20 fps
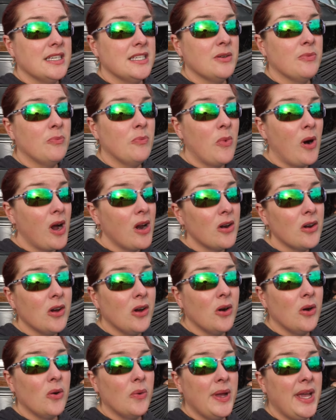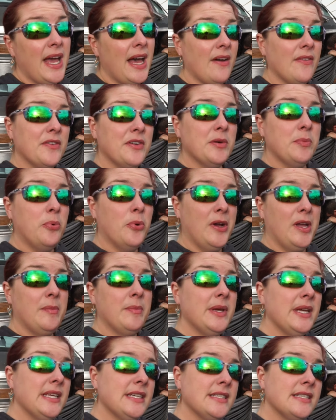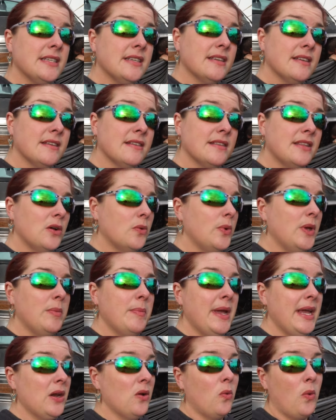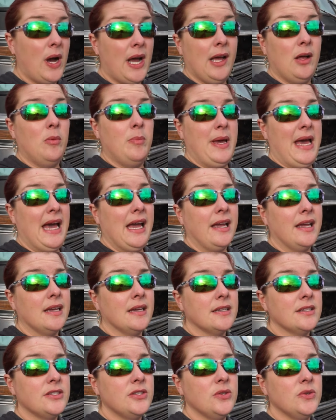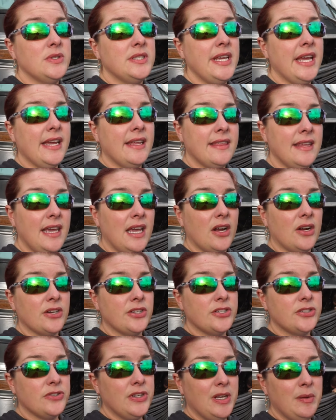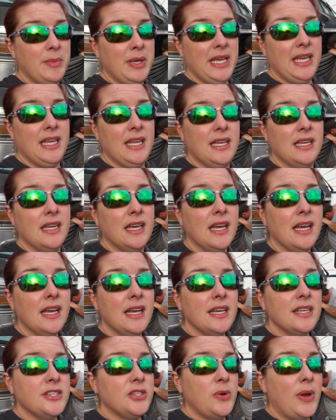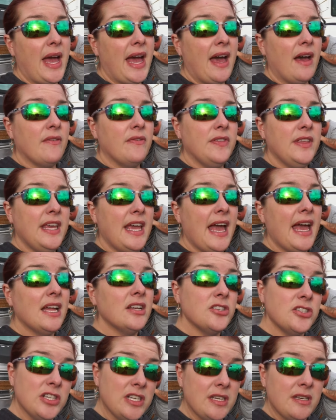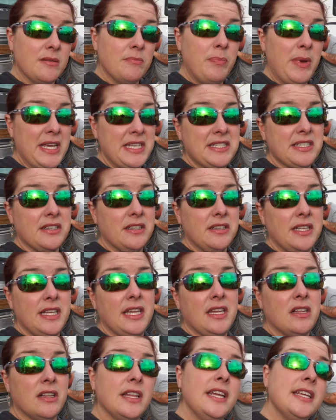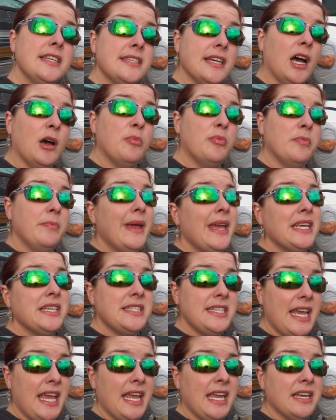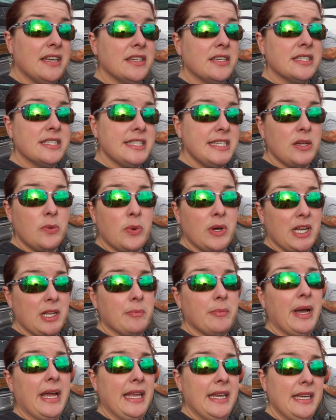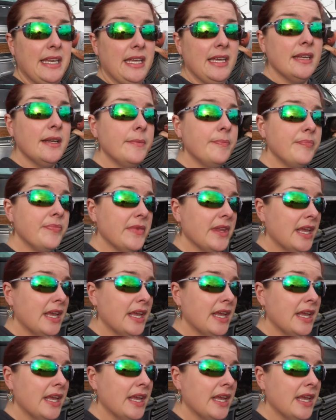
tomorrow we have an appointment that we made a while back to take the Airstream in to have the engine basically cleaned up, maintained, see what it might need